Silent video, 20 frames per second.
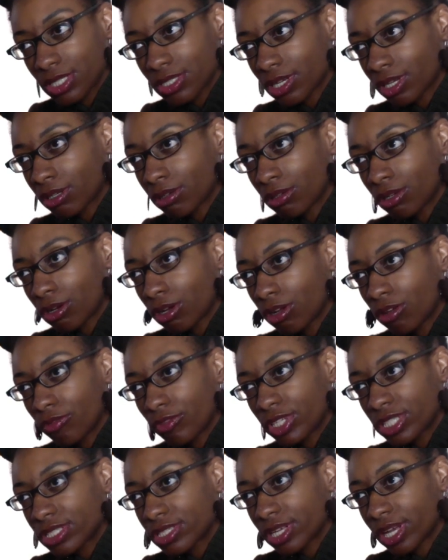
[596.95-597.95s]
I don't know if
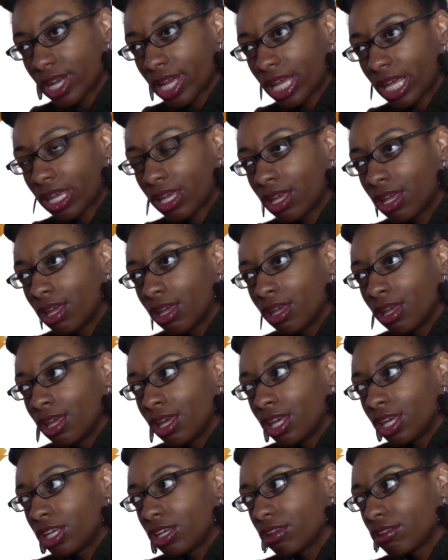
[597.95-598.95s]
it's like
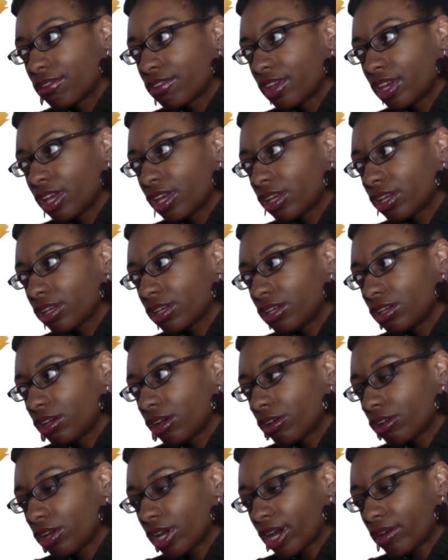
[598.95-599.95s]
You think,
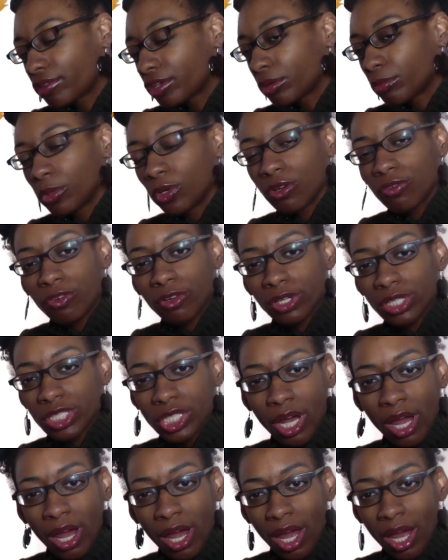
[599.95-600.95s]
you're having to move for a
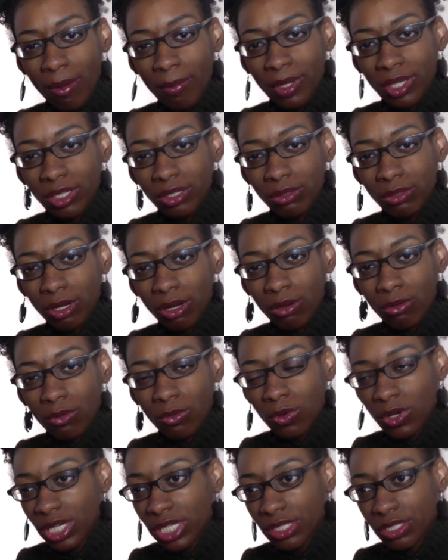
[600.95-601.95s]
job and you don't
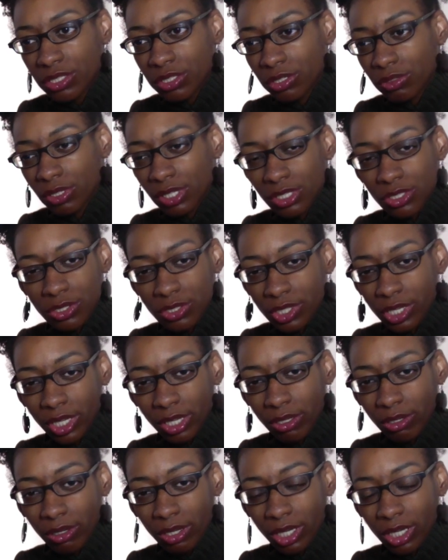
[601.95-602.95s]
want to because you
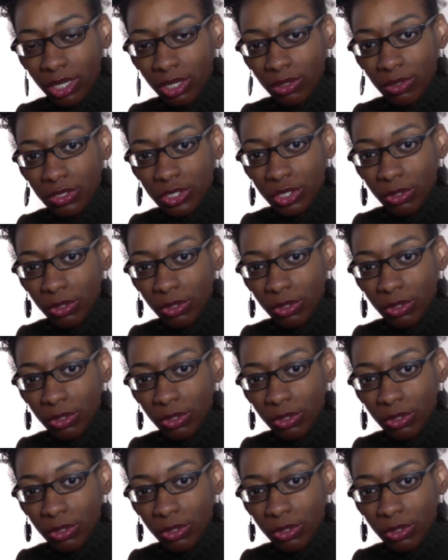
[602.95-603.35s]
think you're going to lose your